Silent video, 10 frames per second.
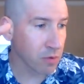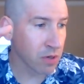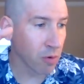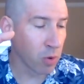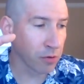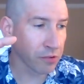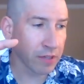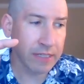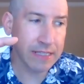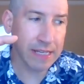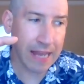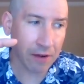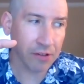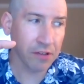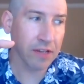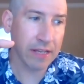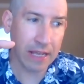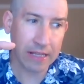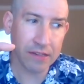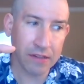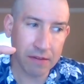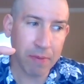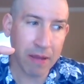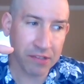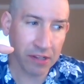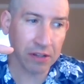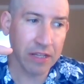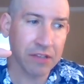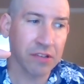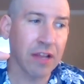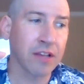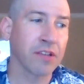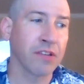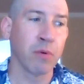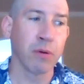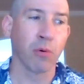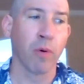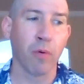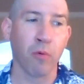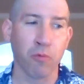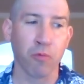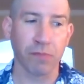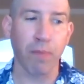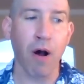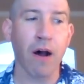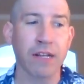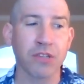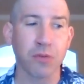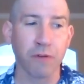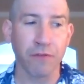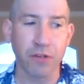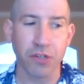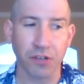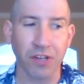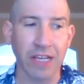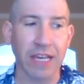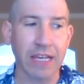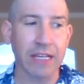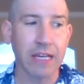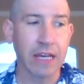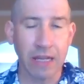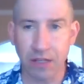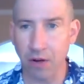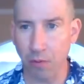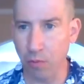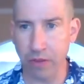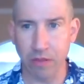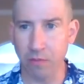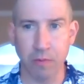Wilson denounces it and basically says we will respond to a future sinking, with